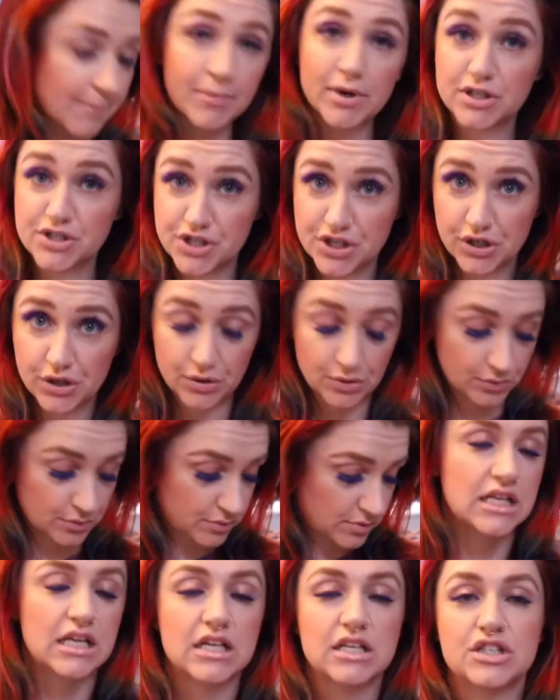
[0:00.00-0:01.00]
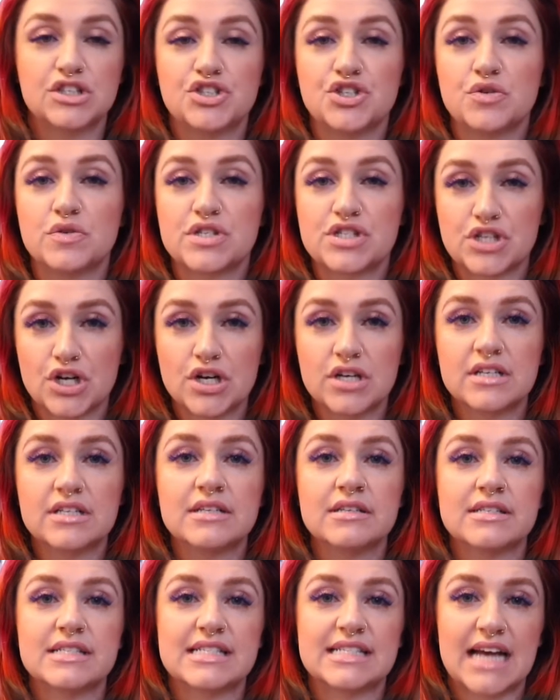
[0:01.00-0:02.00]
Number 2, do
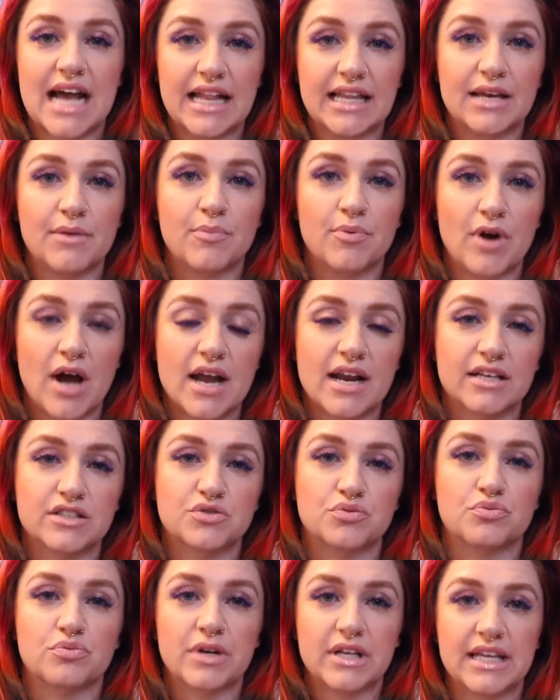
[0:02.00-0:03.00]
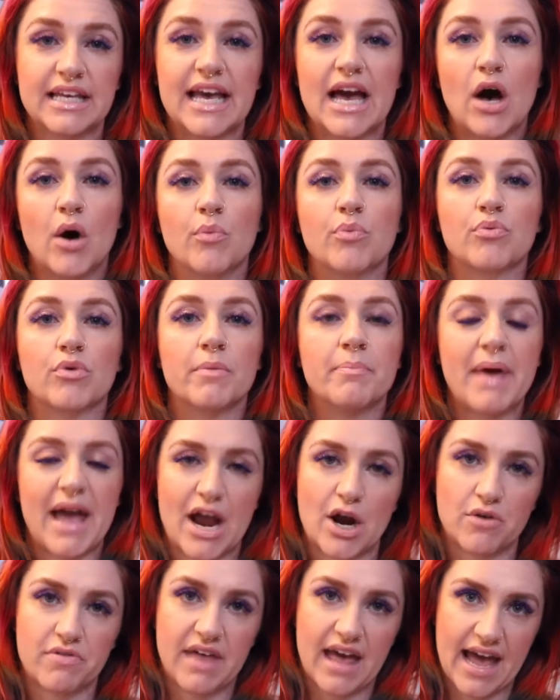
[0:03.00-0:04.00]
certain styling products really help
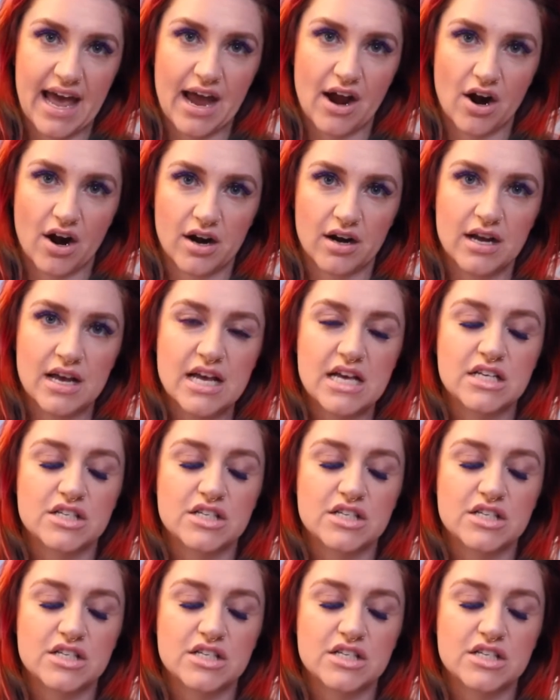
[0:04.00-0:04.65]
repair the hair?